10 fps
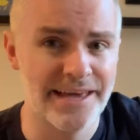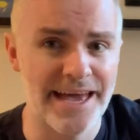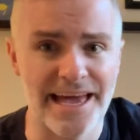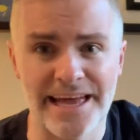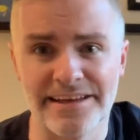
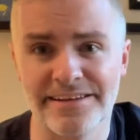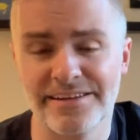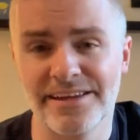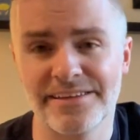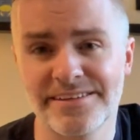And
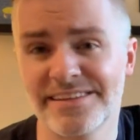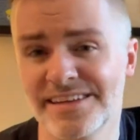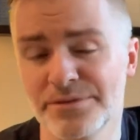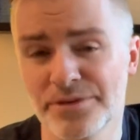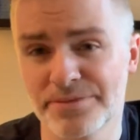since
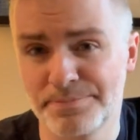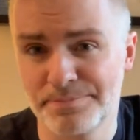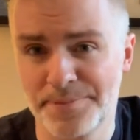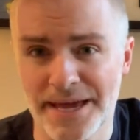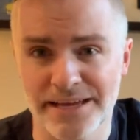he was
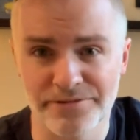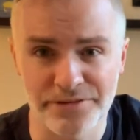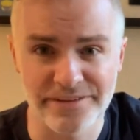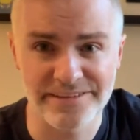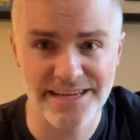paying for
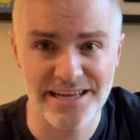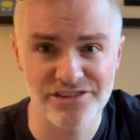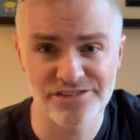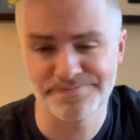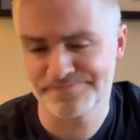the
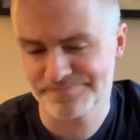sketch,